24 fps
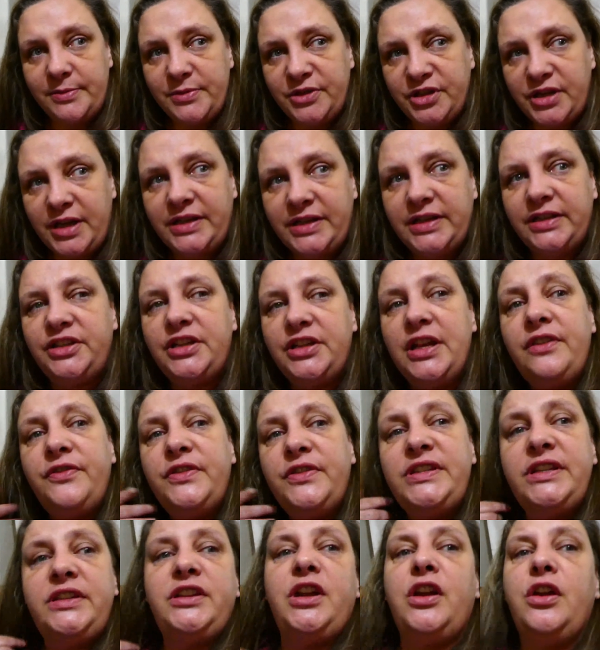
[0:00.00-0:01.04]
I'm shattered.
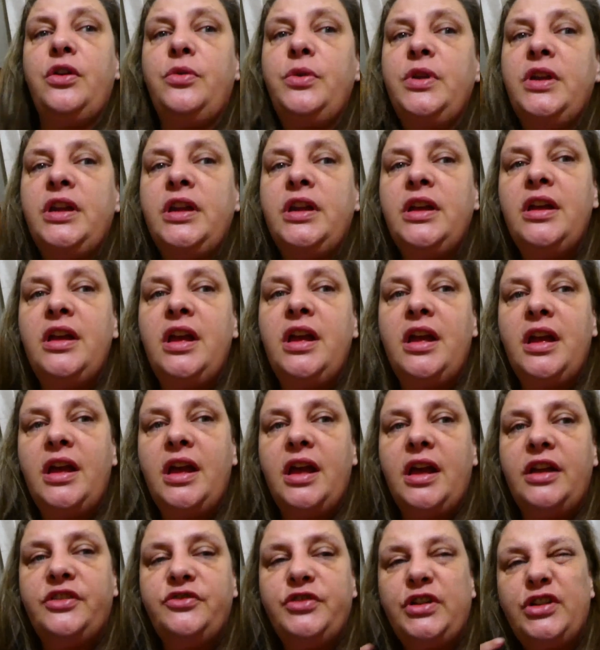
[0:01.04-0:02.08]
Jennifer did go
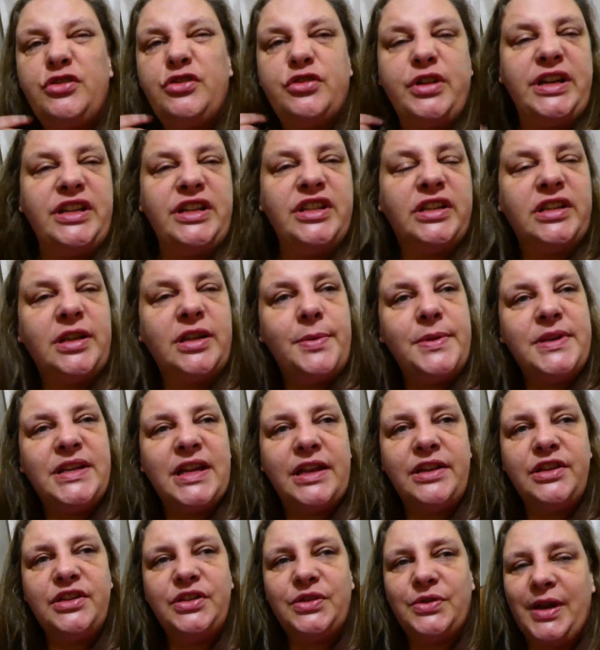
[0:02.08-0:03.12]
uh, trick-or-treating just up and
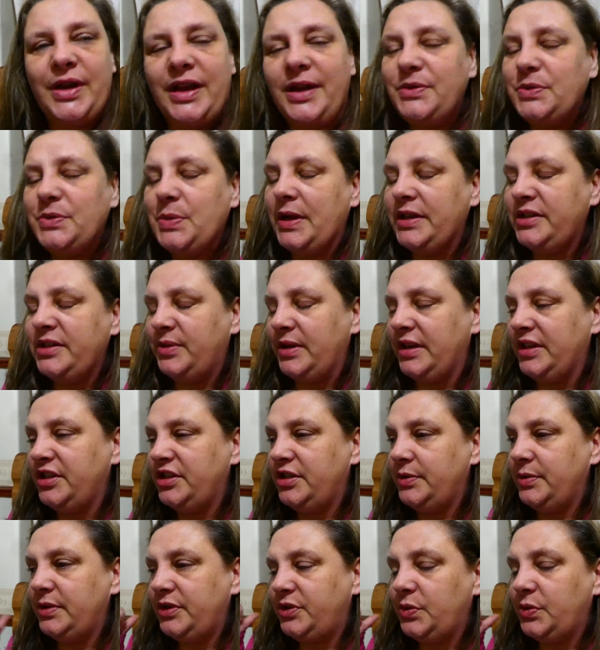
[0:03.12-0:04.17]
down the street. It was quite sweet because
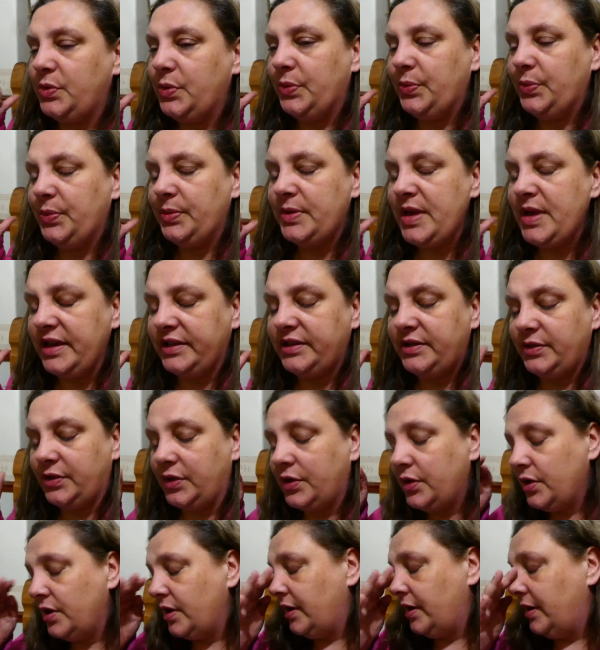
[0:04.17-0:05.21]
she was talking. We were next
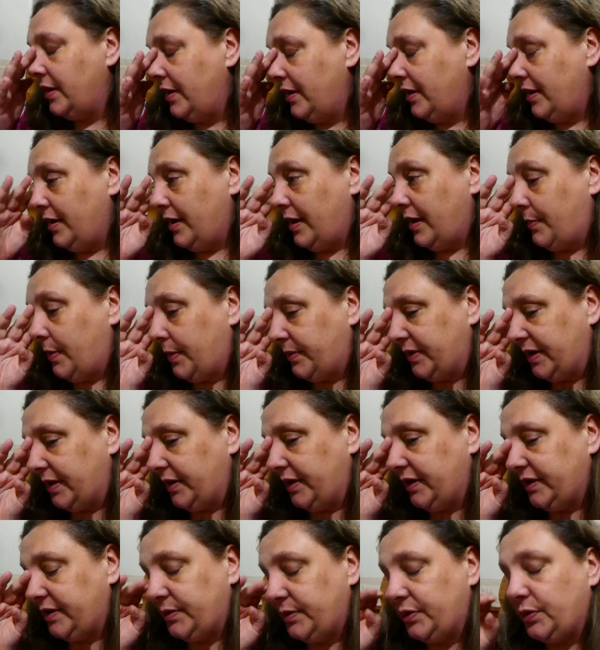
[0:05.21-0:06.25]
door. I popped out
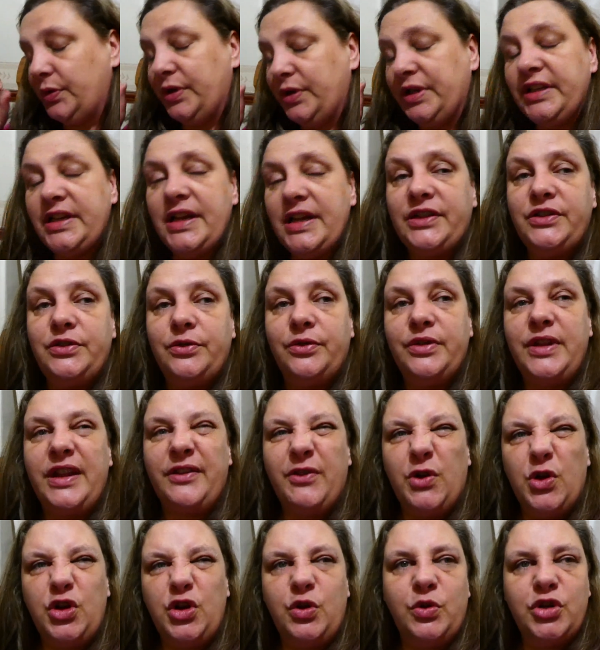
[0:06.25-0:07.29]
because they were talking to next door and
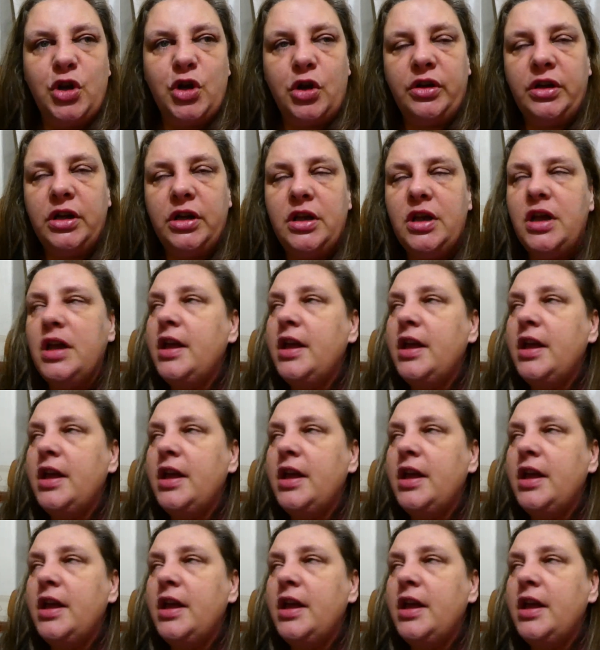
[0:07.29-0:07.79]
they've got a new dog.